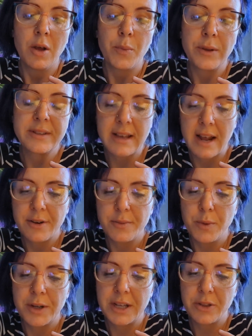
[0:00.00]
With
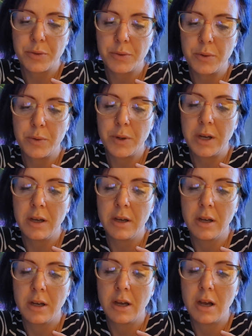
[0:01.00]
Saturn working through
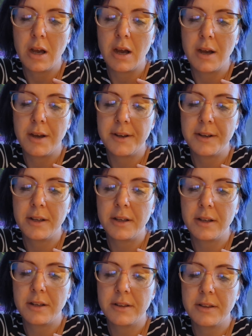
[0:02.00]

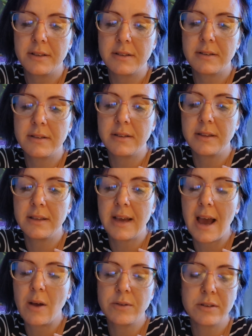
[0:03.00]
the
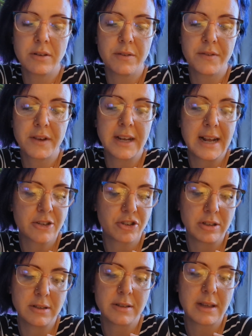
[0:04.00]
house of
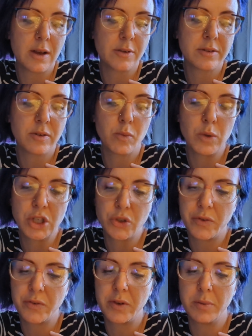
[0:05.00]
connections, the house of wish
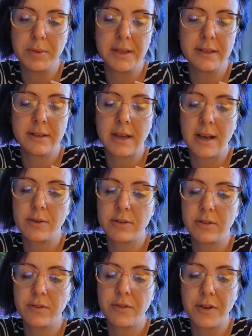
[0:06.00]
fulfillment, the
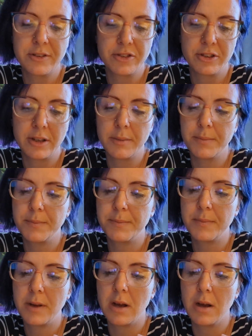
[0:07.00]
house of friendship,
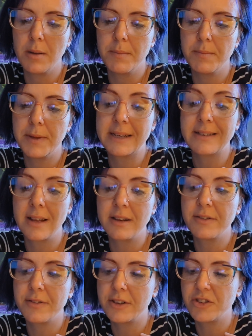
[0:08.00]

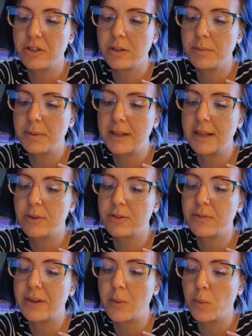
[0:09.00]
extended friendship, and the
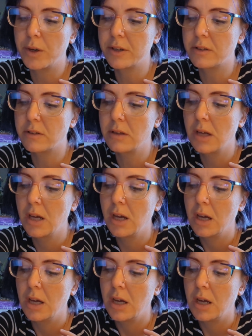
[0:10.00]
house of networks,
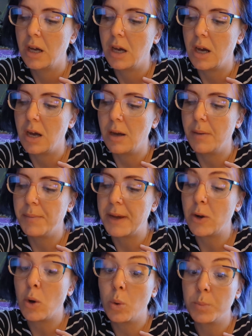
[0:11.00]

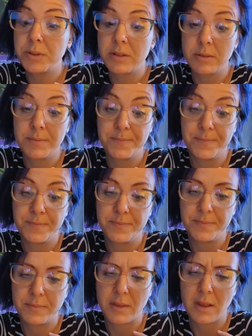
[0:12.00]
and hopes
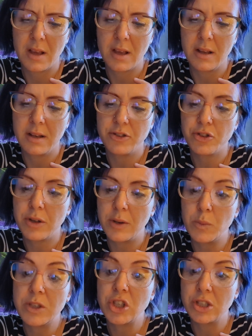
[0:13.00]
and
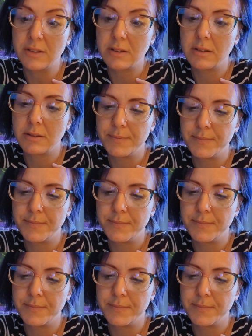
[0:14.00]
wishes.